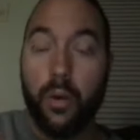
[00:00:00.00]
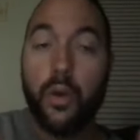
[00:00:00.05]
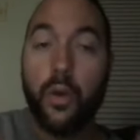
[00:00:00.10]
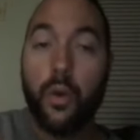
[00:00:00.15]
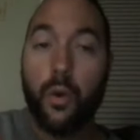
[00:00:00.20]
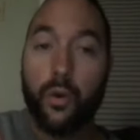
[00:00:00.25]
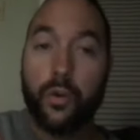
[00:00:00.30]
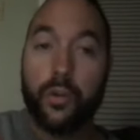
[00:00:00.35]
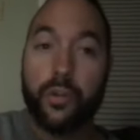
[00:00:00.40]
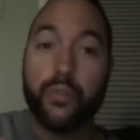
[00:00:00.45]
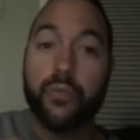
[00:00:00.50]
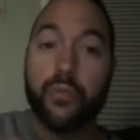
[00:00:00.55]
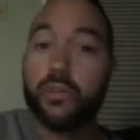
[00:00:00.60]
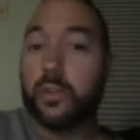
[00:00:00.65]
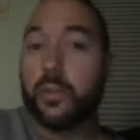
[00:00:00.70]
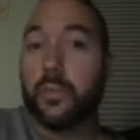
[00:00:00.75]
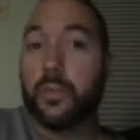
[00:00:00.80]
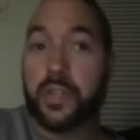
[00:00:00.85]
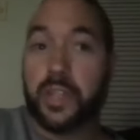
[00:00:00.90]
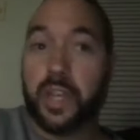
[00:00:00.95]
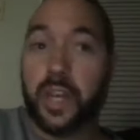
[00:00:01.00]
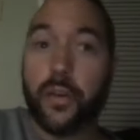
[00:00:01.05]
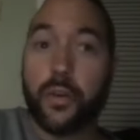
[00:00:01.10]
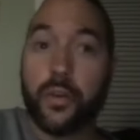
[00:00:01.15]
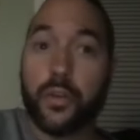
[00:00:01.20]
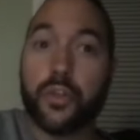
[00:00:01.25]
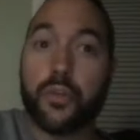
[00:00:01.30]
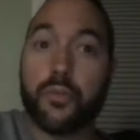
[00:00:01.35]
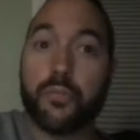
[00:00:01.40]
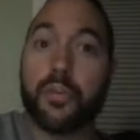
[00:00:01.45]
or two, someone
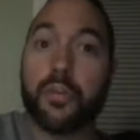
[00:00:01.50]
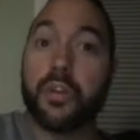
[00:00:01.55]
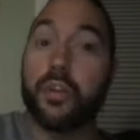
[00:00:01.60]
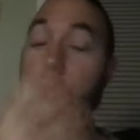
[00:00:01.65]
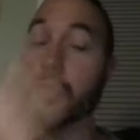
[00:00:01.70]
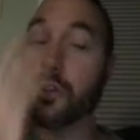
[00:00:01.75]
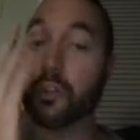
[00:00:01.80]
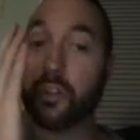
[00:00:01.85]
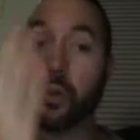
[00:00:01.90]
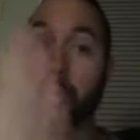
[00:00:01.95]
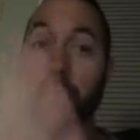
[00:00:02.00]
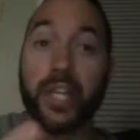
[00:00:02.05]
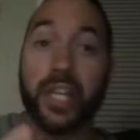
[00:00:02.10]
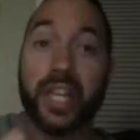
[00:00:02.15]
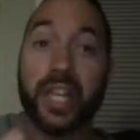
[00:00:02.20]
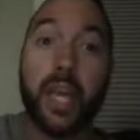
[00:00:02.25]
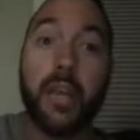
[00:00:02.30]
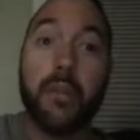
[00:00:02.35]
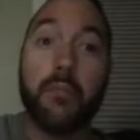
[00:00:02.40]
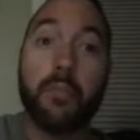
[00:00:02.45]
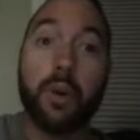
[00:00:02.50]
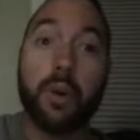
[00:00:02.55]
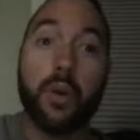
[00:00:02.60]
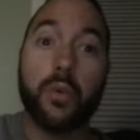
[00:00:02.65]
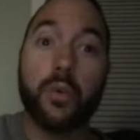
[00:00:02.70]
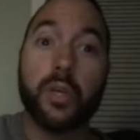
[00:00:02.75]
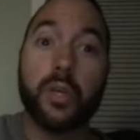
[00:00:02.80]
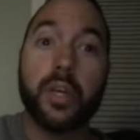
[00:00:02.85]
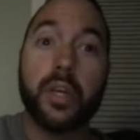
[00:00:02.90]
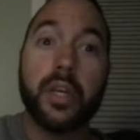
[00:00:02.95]
tells you, but you're so in game mode,